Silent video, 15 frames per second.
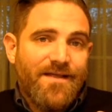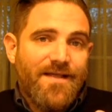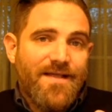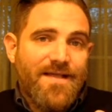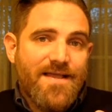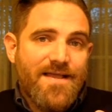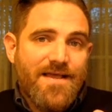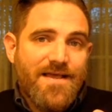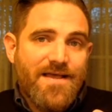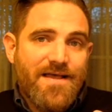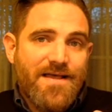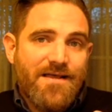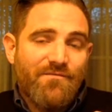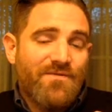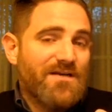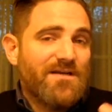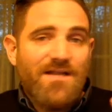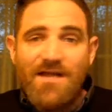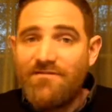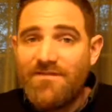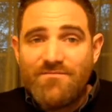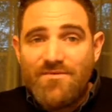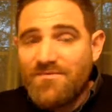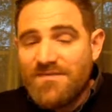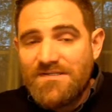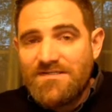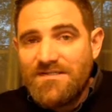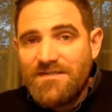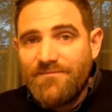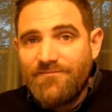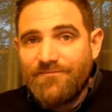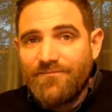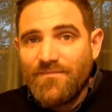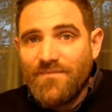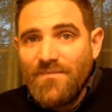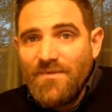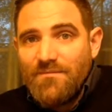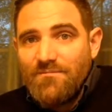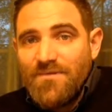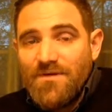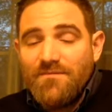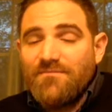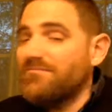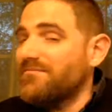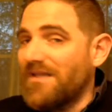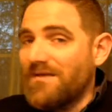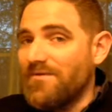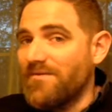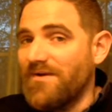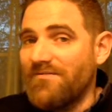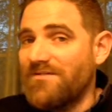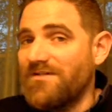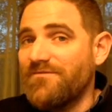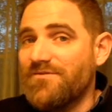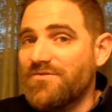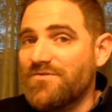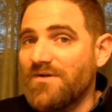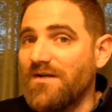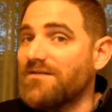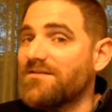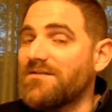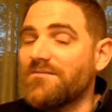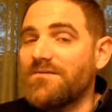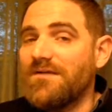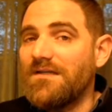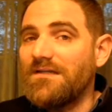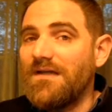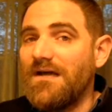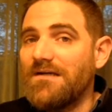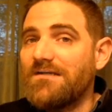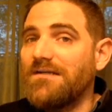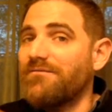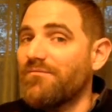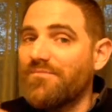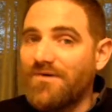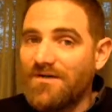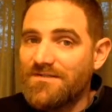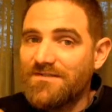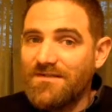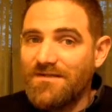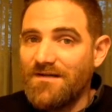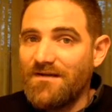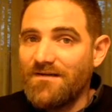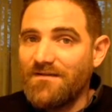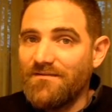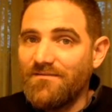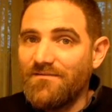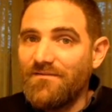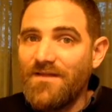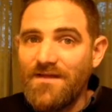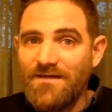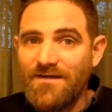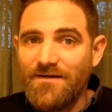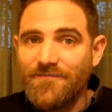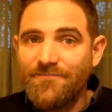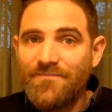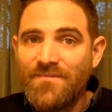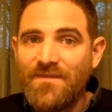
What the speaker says: And if we didn't have them, we wouldn't see them. But then we would have different traits that would unlock different parts of the narrative later.